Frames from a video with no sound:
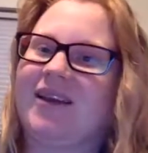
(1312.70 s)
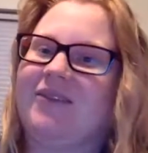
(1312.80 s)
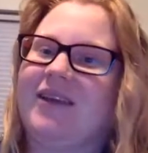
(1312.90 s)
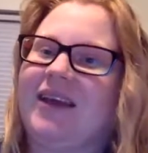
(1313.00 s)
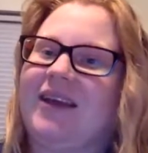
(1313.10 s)
I'm
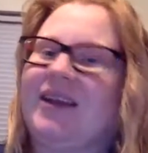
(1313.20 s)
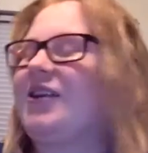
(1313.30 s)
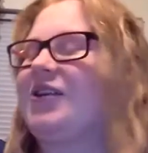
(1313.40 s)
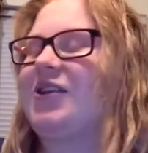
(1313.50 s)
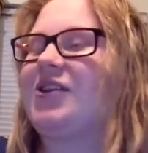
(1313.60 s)
like,
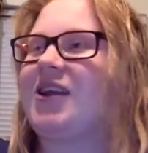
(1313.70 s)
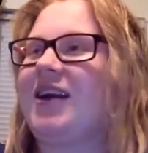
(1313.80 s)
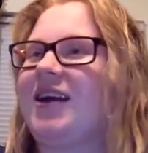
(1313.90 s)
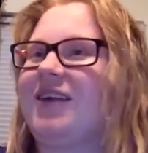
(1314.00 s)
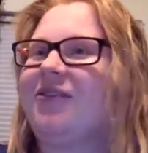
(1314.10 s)
let's just
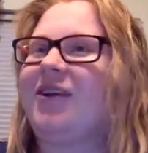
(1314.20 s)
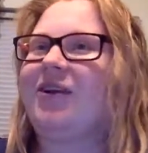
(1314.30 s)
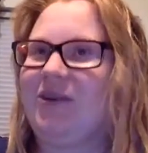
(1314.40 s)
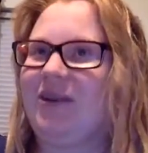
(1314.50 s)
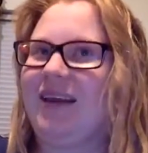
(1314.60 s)
chunk it if we
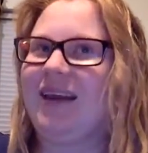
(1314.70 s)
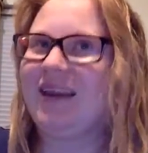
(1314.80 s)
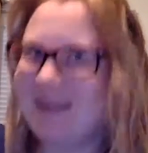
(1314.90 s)
don't use it.